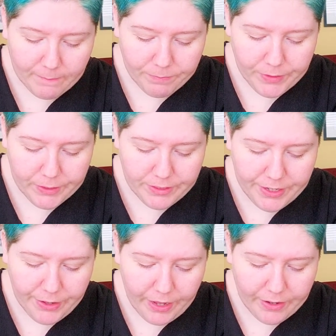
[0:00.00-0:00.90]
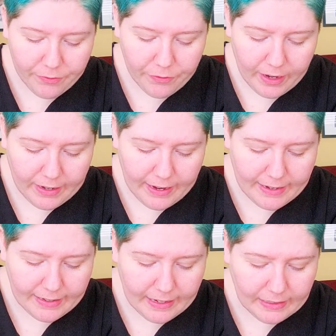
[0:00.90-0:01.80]
Thursday and
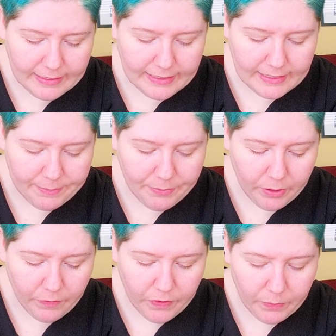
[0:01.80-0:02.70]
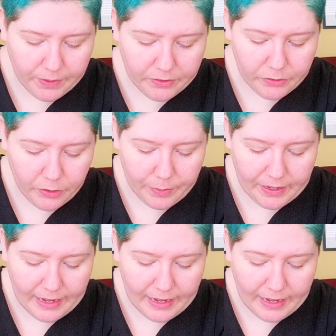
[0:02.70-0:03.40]
Friday, Kelly slept over with Scooby